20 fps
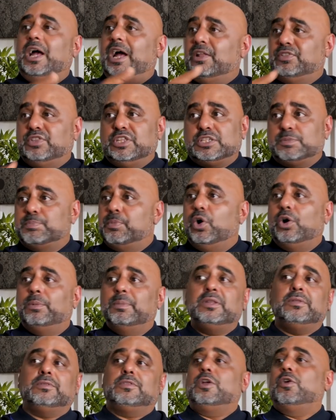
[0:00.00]
At this
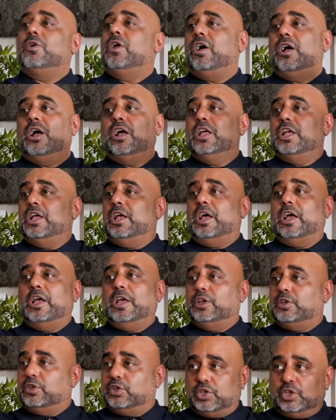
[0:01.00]
moment, there are
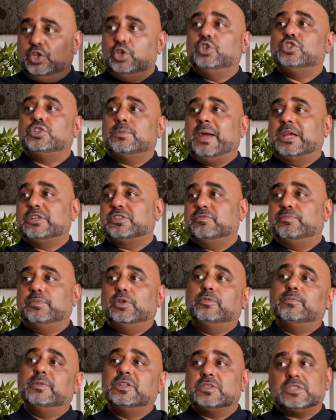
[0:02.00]
a huge amount of
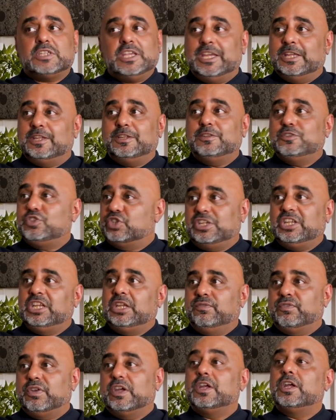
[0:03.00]
movements in
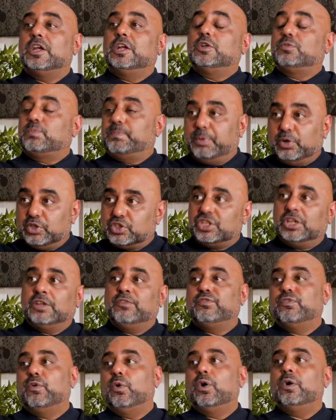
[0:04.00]
Geneva pushing
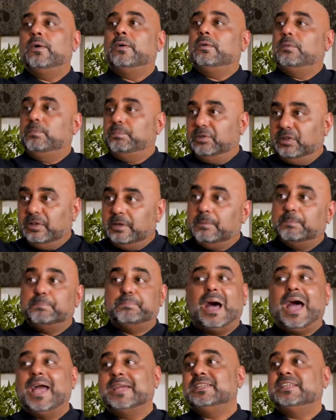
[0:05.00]
for
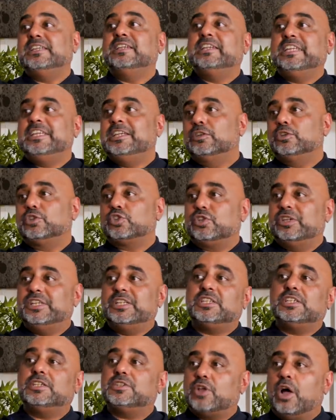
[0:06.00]
binding legal
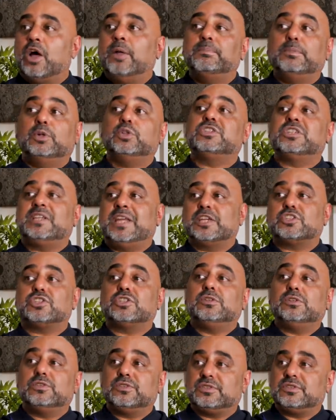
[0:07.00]
treaties on
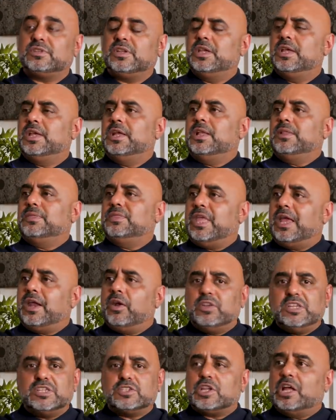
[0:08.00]
multinationals.
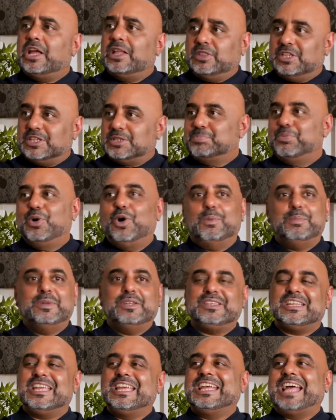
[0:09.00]
There is, at this
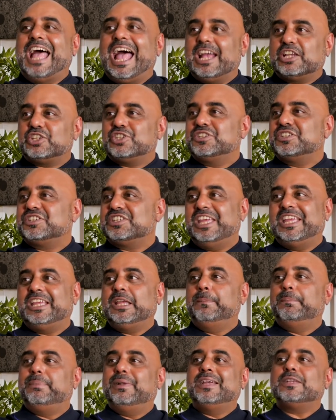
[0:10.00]
moment, actions
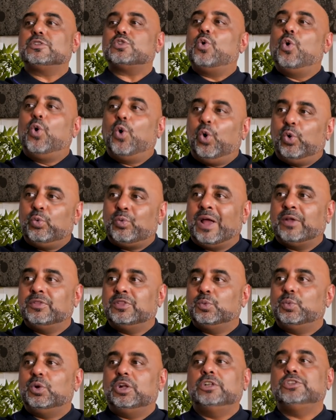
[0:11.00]
taking place all around
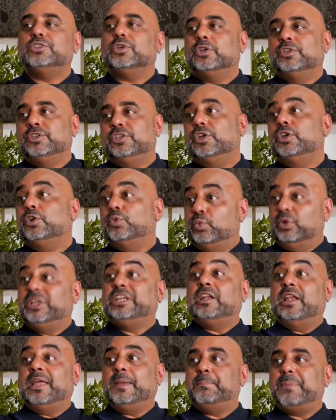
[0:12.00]
the world under
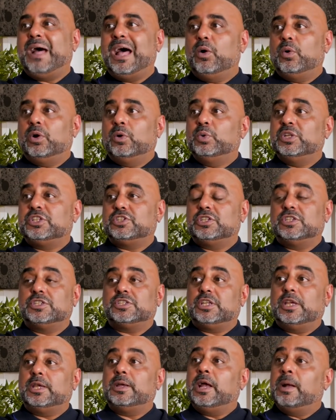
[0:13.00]
Reclaim Power, which
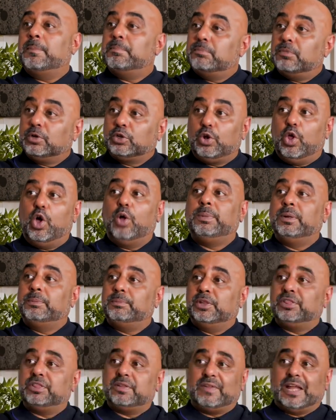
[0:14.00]
is a, a global
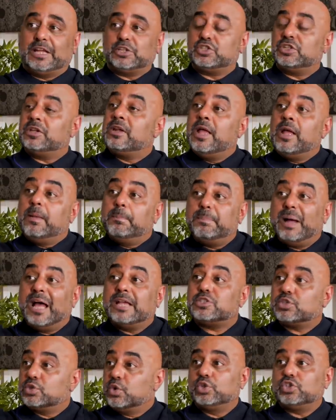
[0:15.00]
month of action by
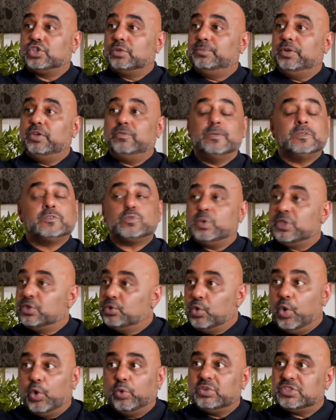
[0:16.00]
social movements with
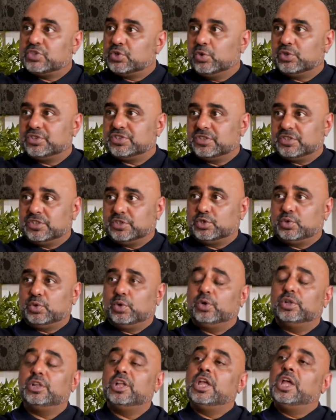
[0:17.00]
no resources at
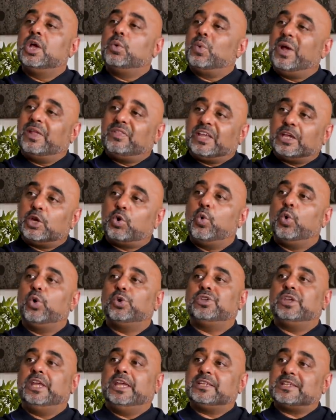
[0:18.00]
all, where they
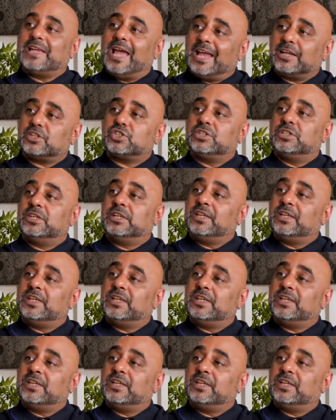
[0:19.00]
coordinate action